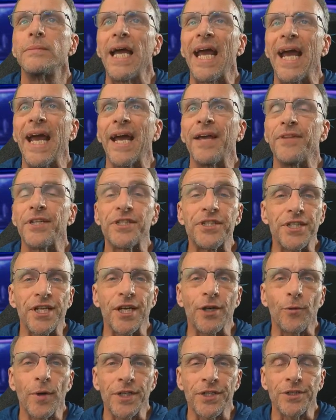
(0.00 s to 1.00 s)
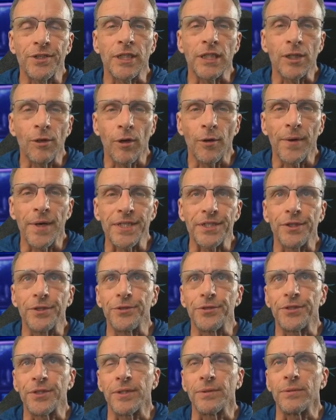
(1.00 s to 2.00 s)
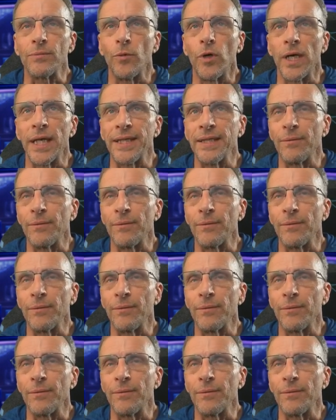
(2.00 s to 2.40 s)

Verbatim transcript: And this is the original lower resolution one